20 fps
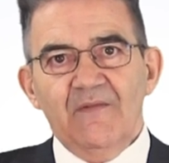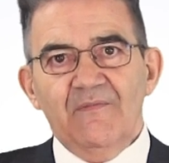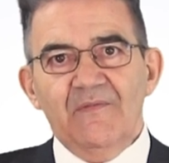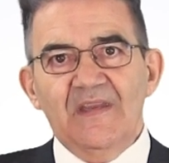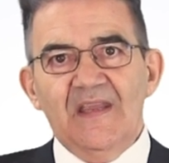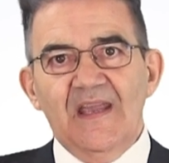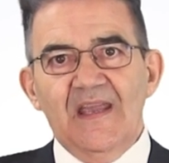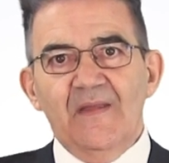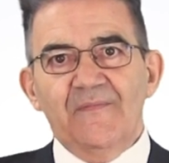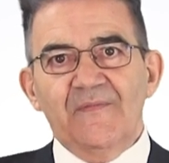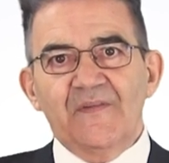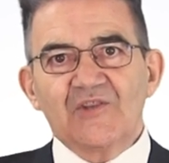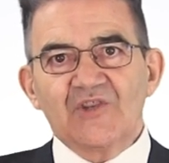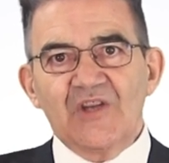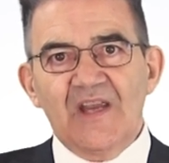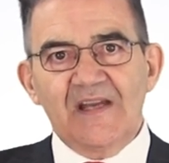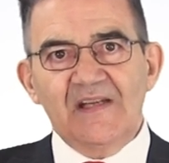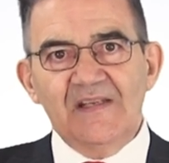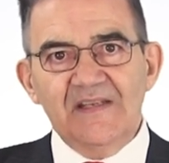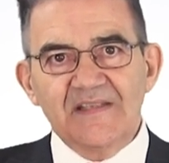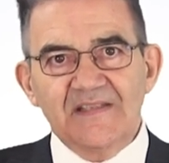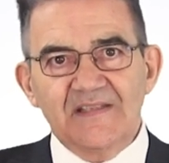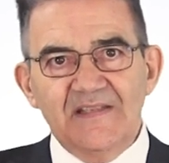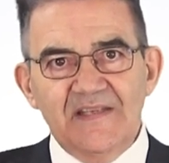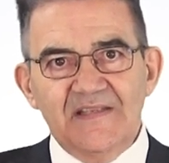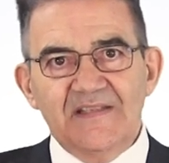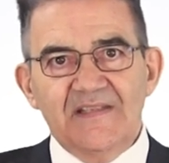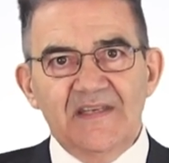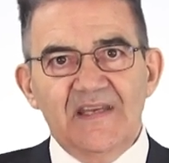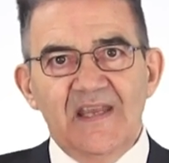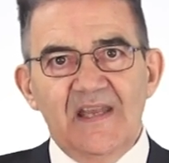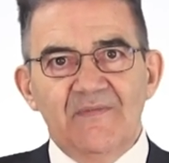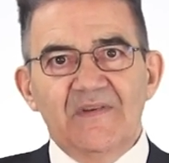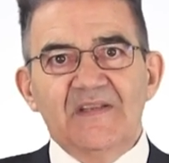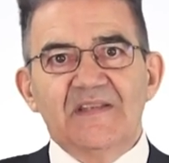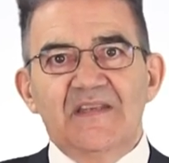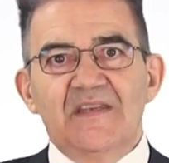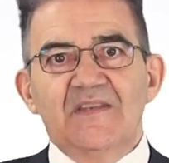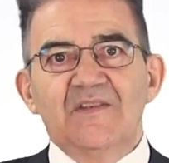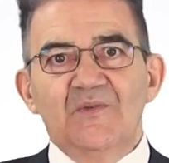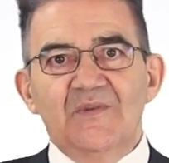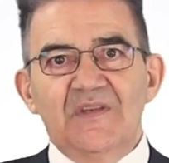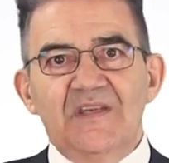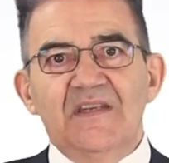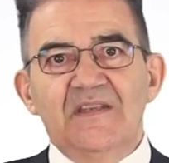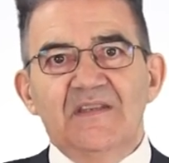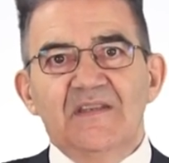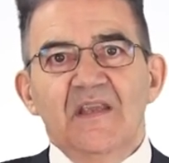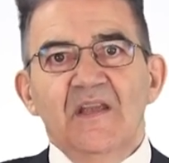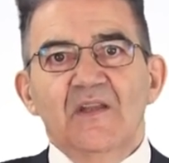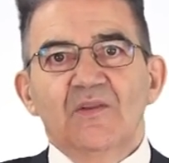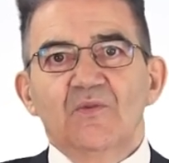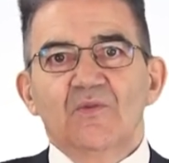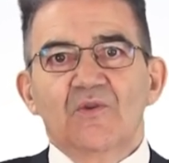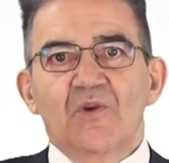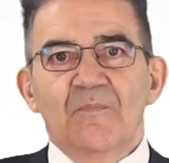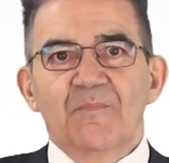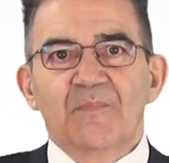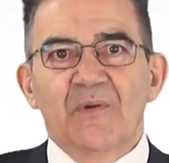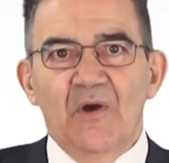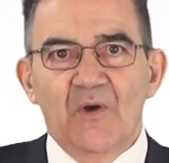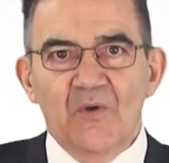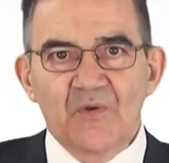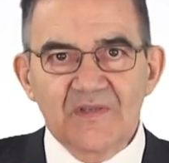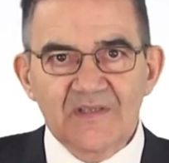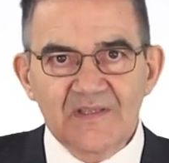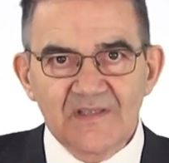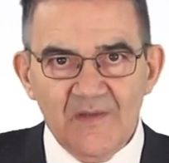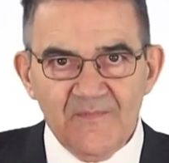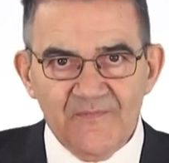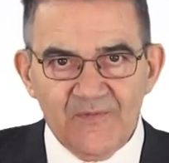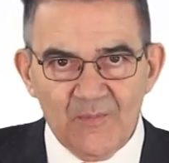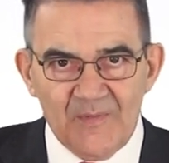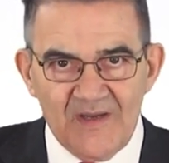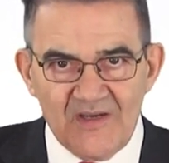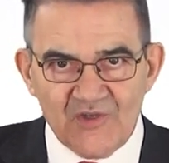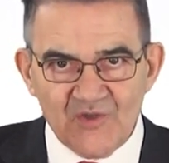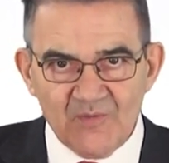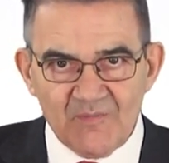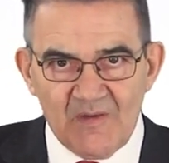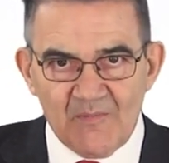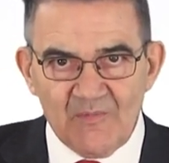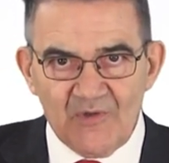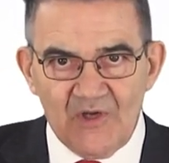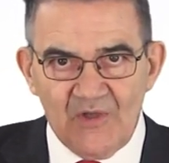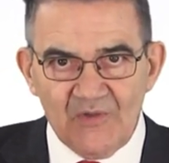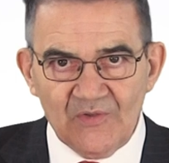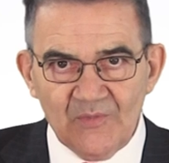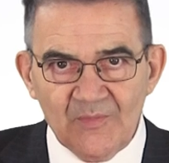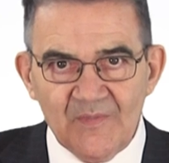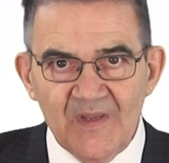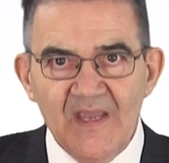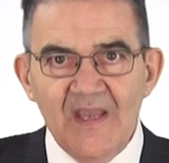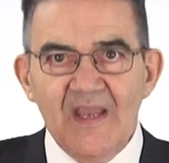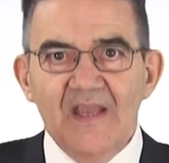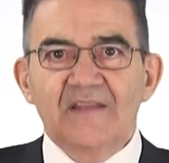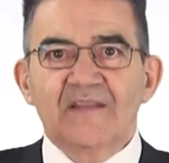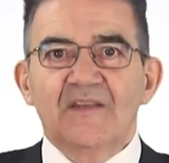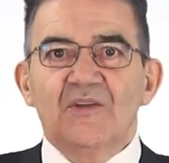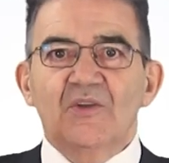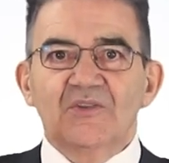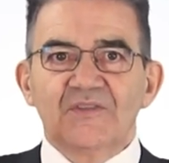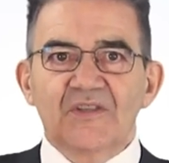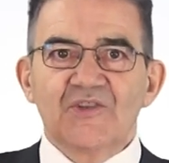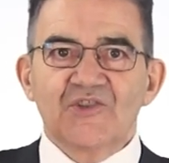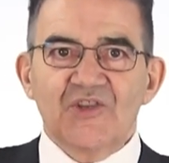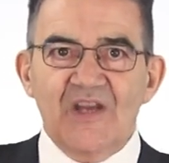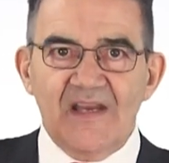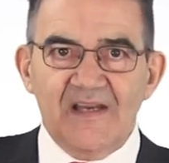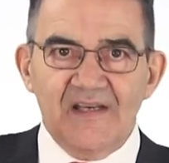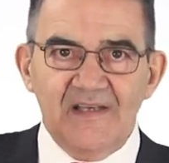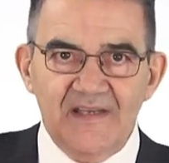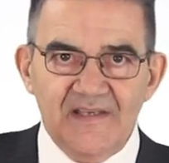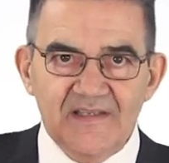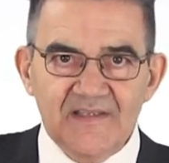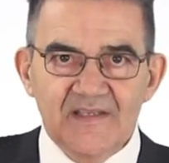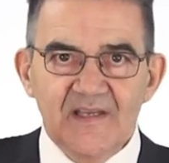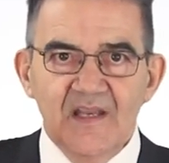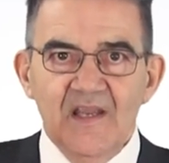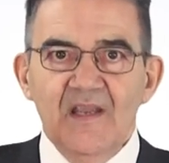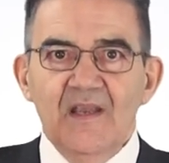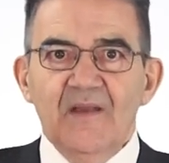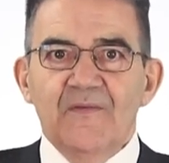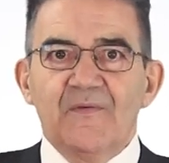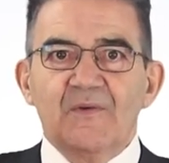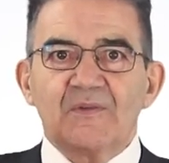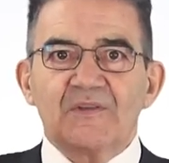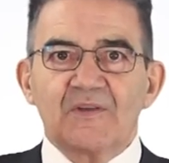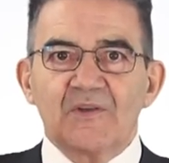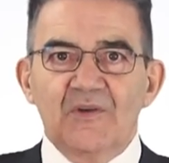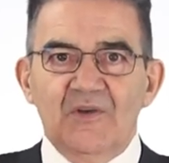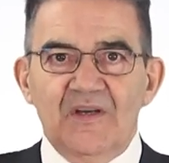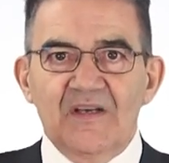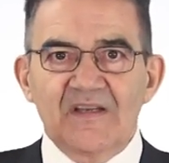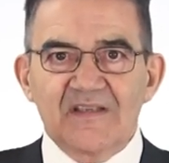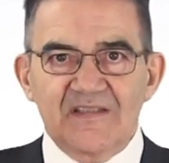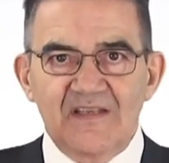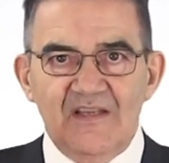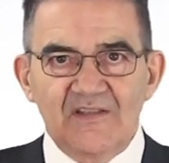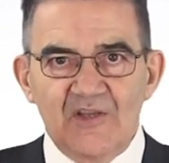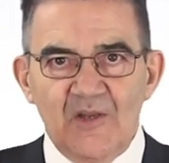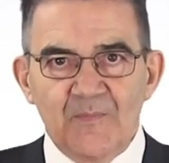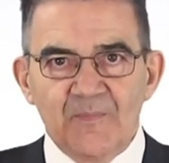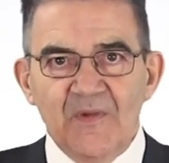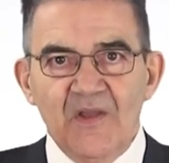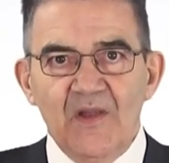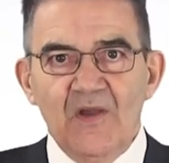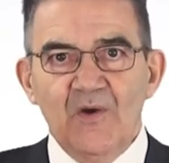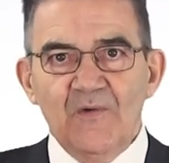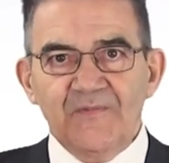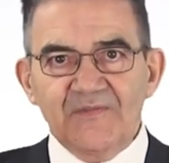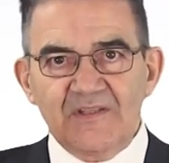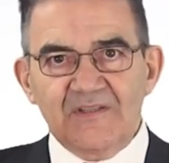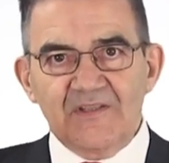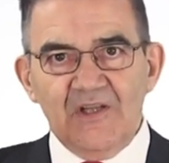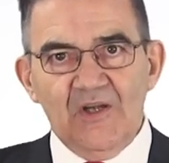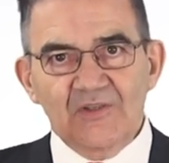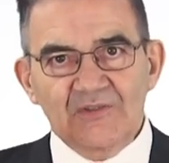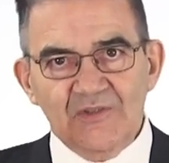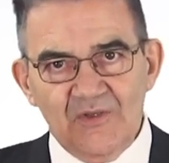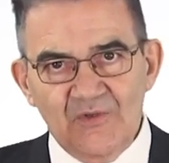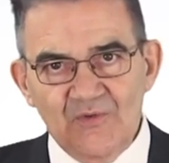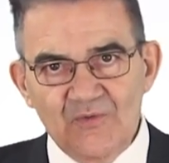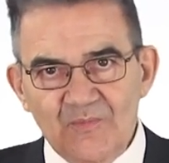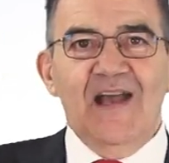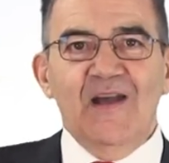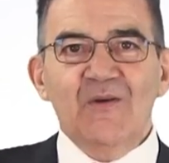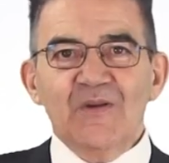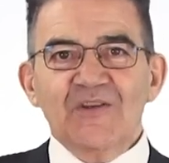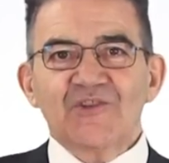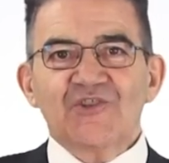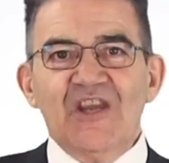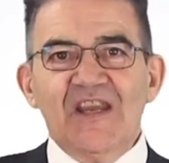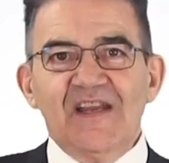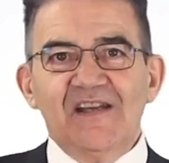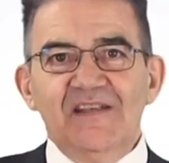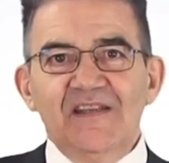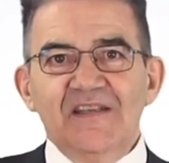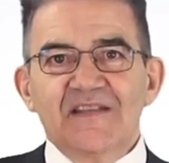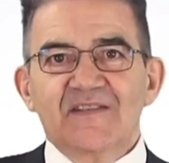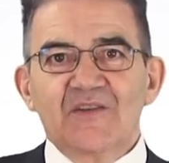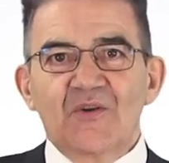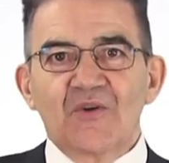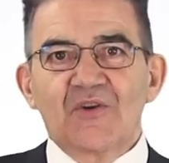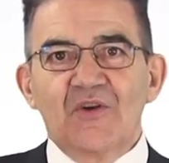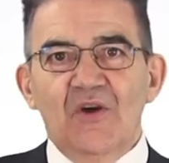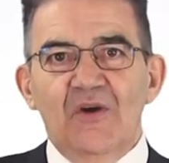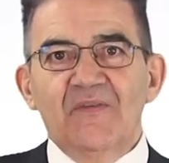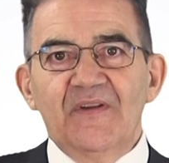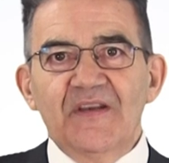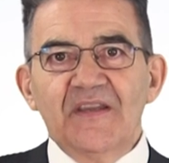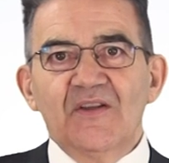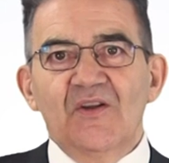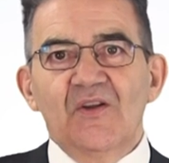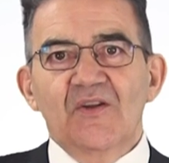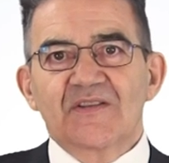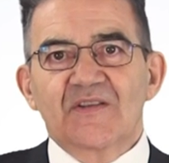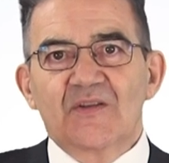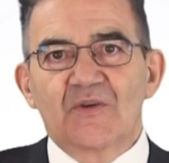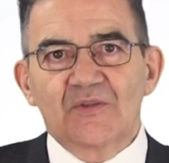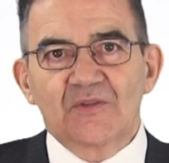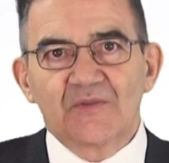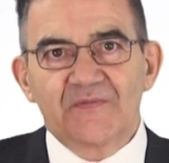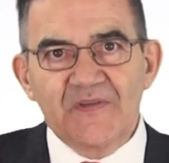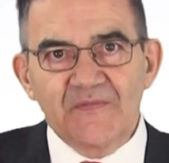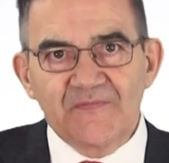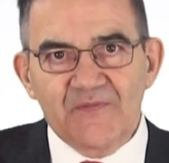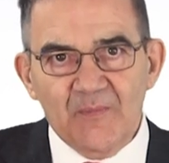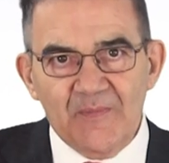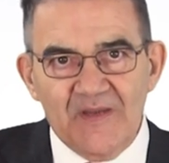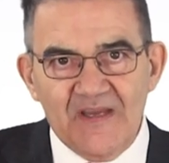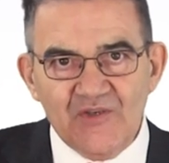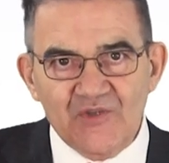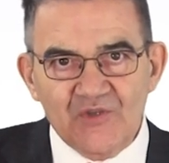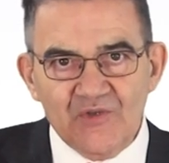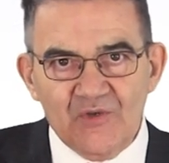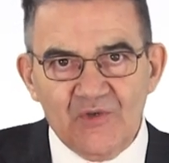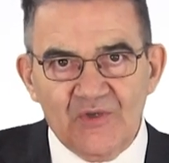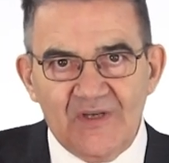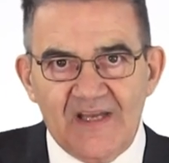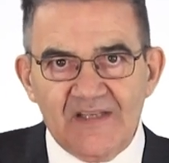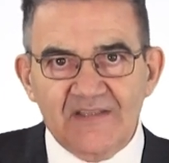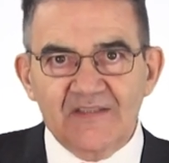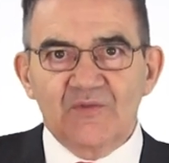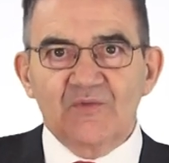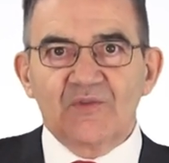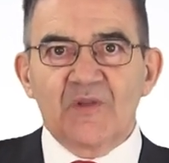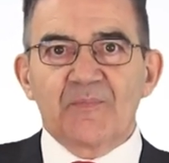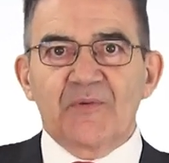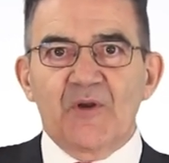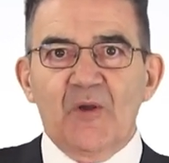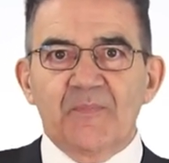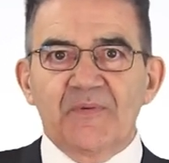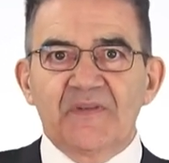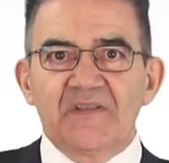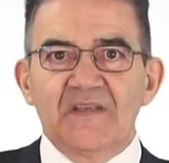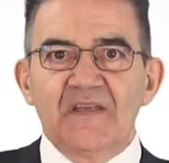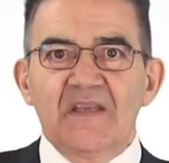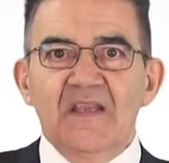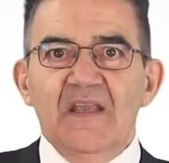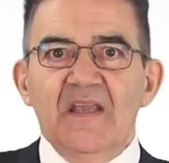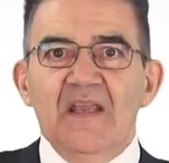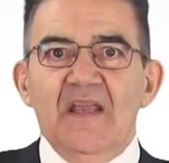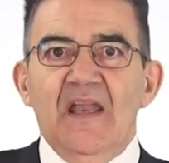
We have a checklist listing everything you need to compose the information memorandum and another checklist for the correct setup of the data room. Our checklists are covering all sorts of information connected to the property.